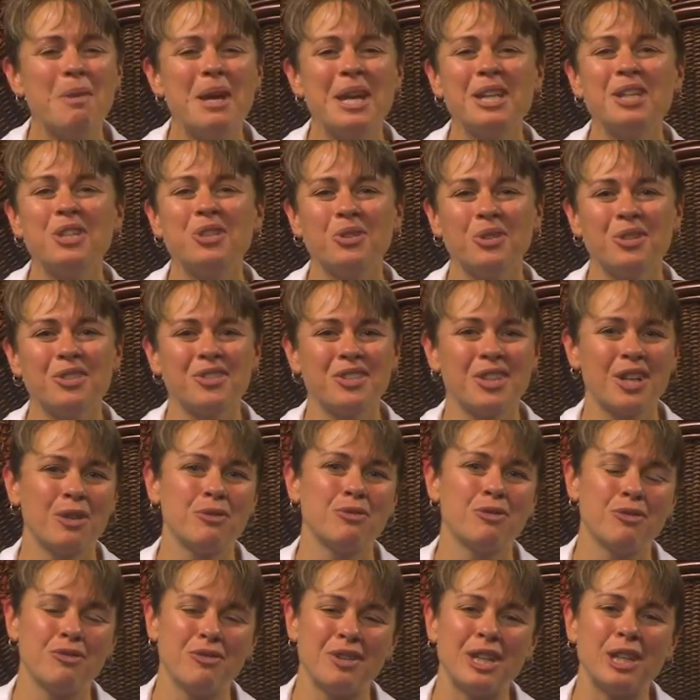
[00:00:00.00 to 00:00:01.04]
make
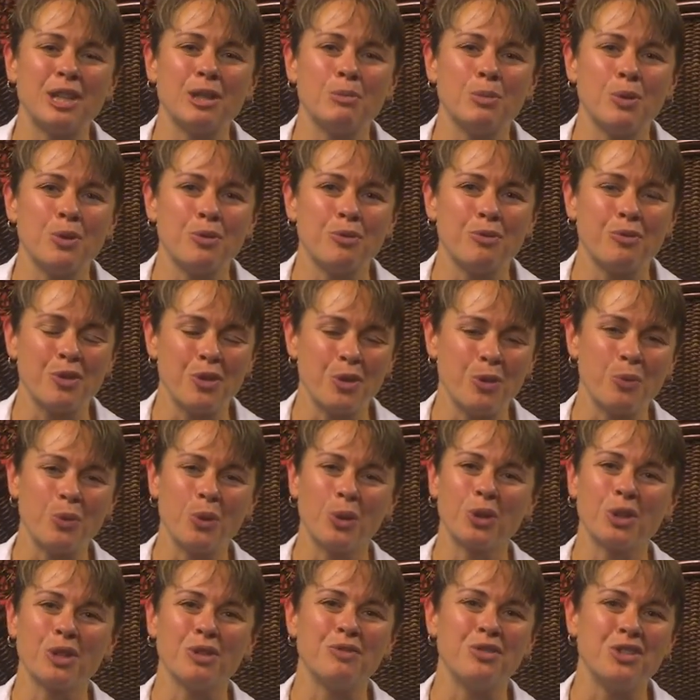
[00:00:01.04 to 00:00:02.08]
yourself available for the
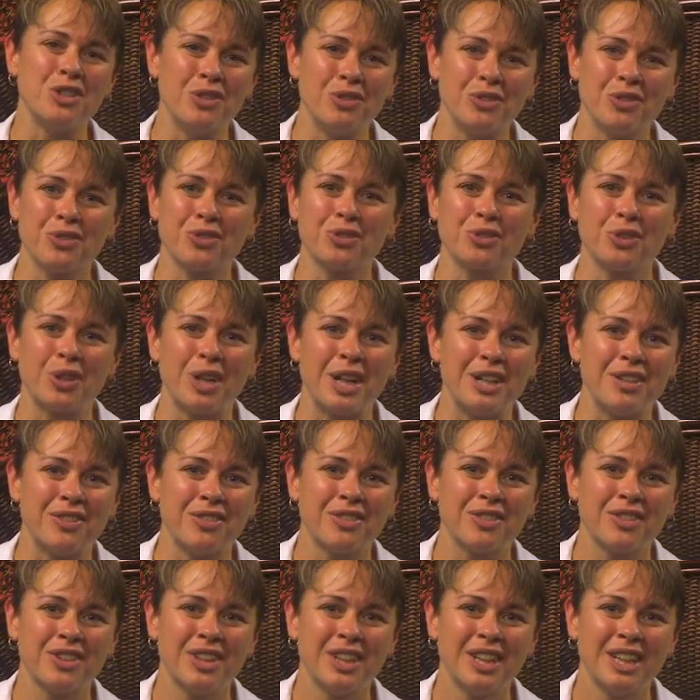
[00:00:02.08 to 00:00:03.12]
work of Jesus
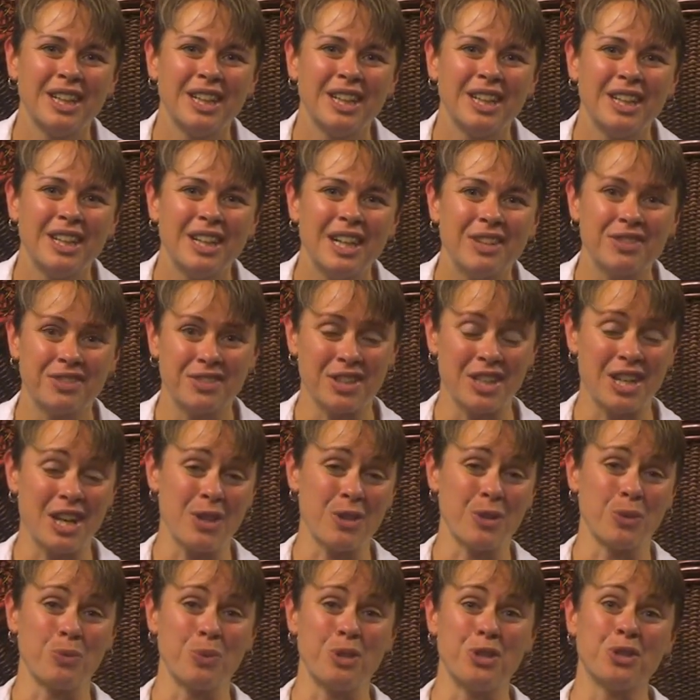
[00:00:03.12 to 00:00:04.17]
Christ as
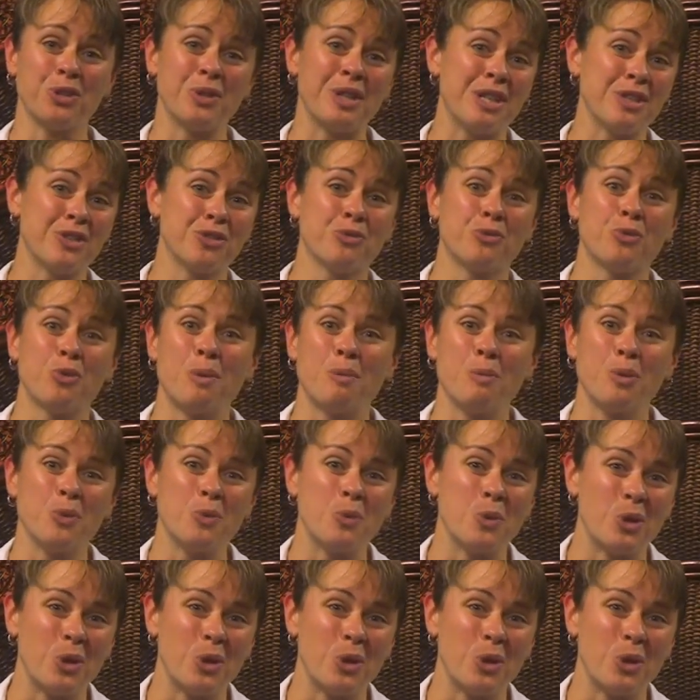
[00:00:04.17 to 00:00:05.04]
together we transform the